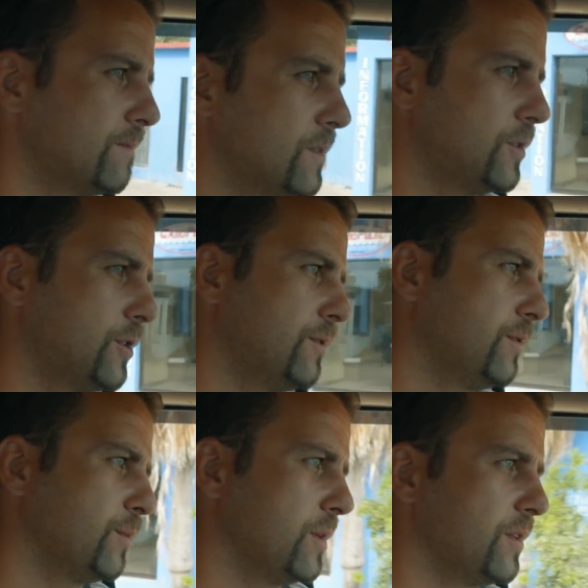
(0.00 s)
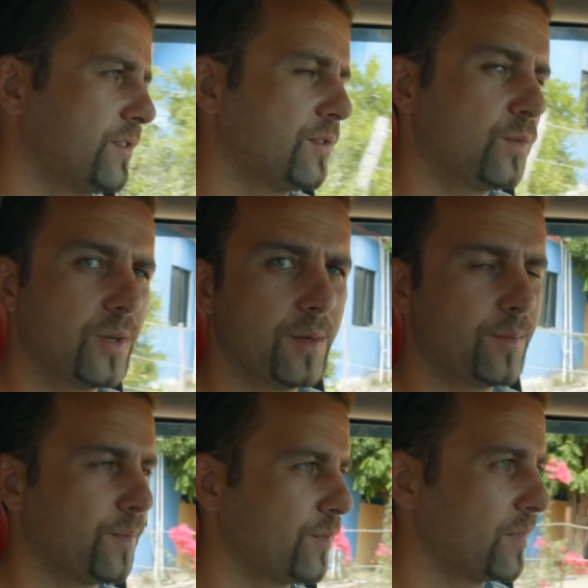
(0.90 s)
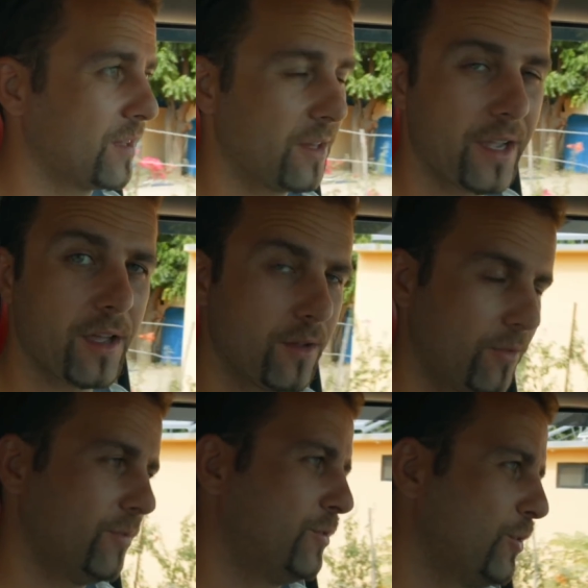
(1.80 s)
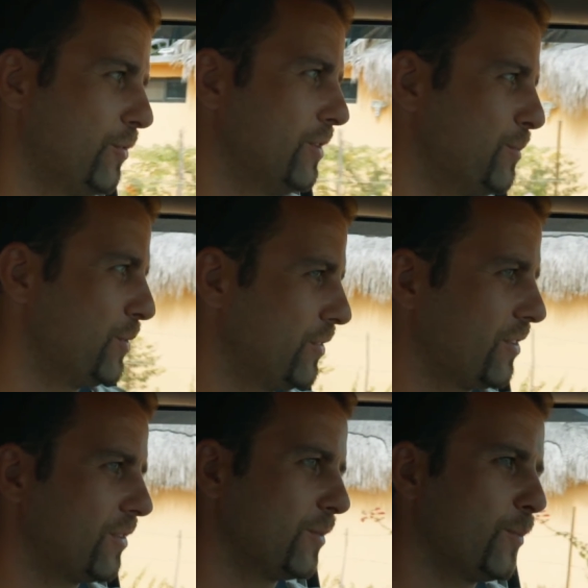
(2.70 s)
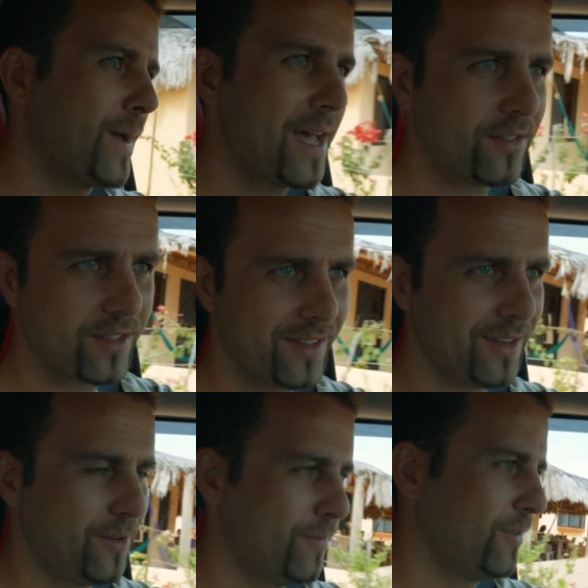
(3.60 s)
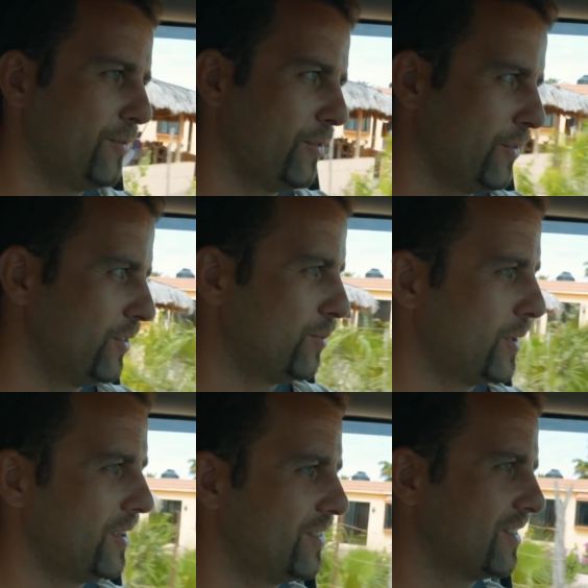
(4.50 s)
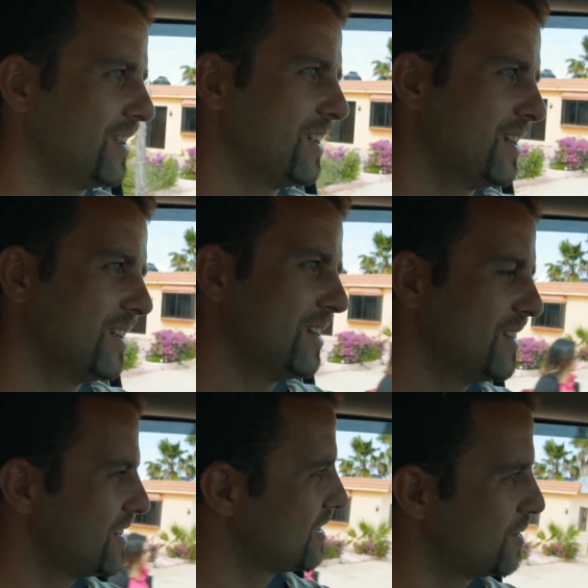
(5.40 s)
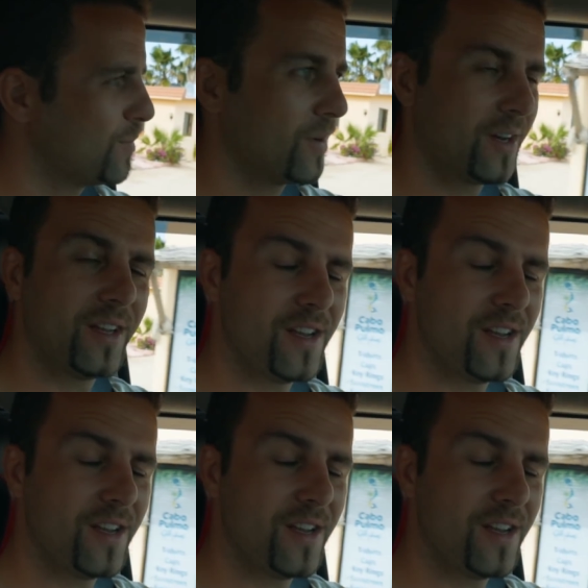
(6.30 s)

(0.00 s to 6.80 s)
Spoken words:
I'm not sure if I'm gonna swim. Like, I took flippers and mask and everything for this place, but I